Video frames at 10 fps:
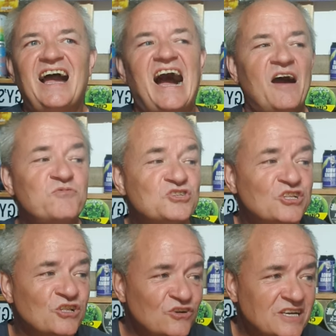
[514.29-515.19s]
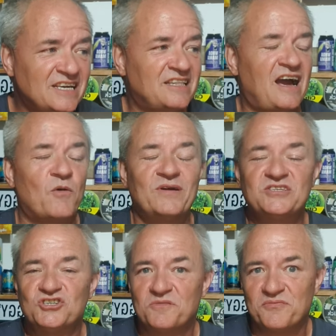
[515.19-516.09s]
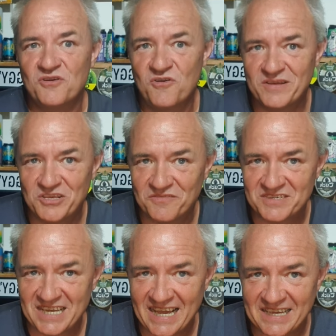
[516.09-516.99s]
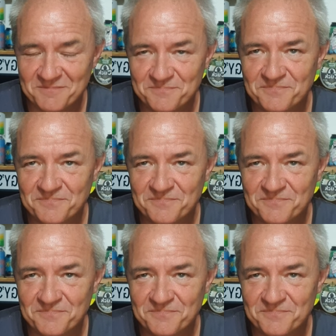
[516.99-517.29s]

I was lucky that I went to the brewery the other day.